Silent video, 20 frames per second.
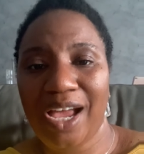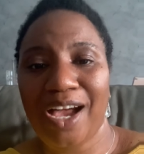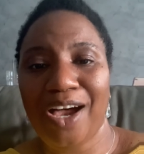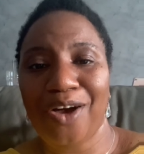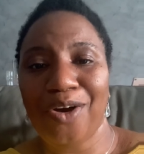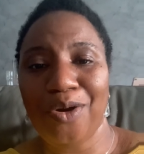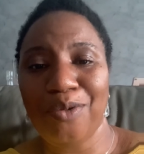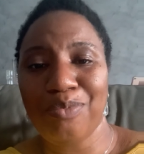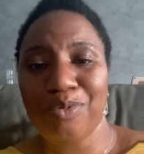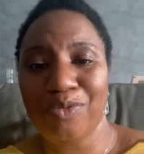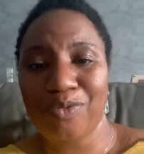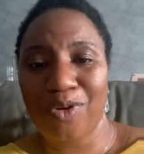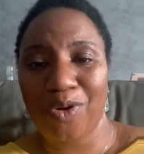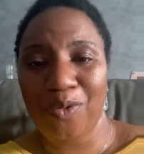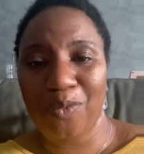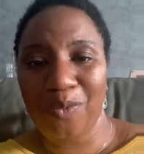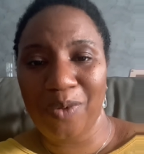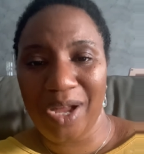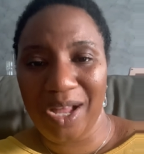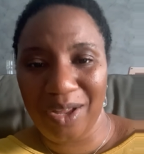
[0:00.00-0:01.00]
I hope you're
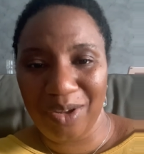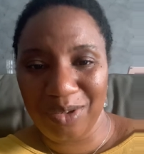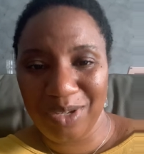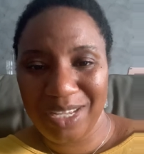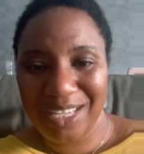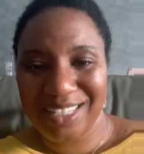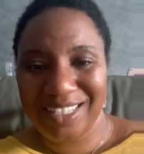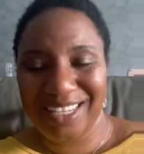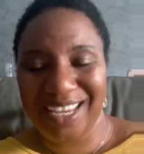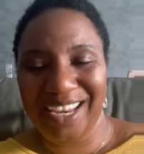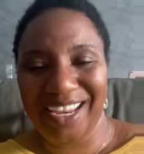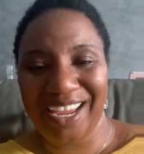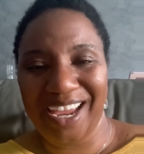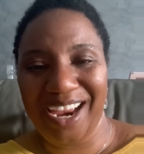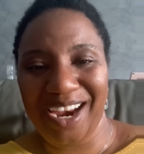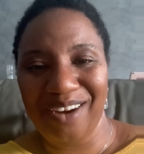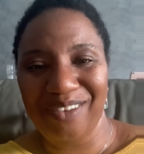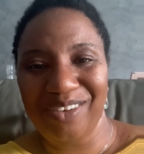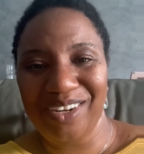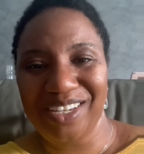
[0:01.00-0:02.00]
all well. Take
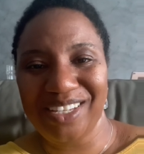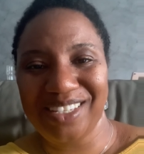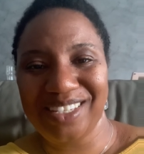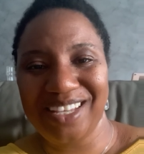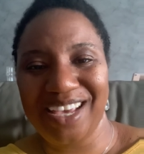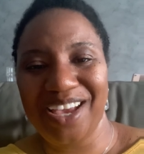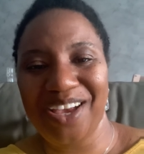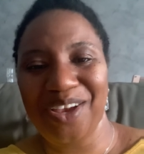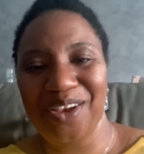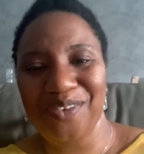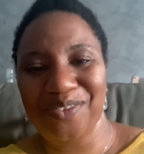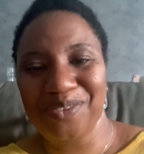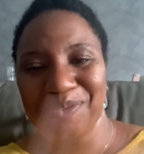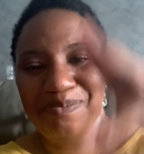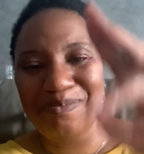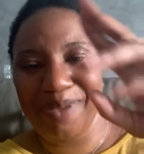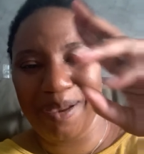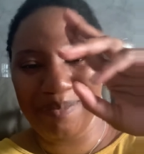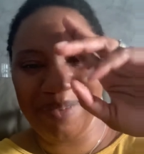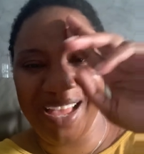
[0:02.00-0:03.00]
care of yourselves.
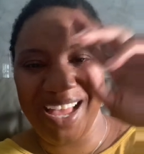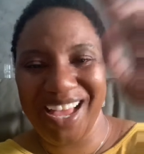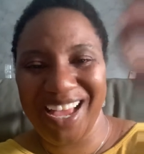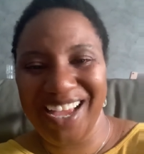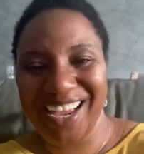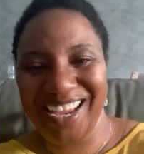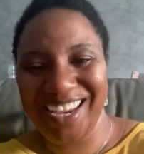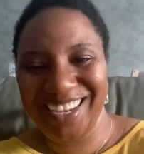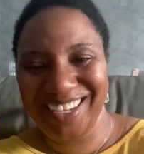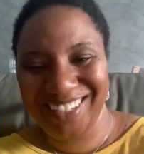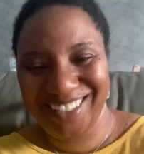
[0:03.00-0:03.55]
Bye bye.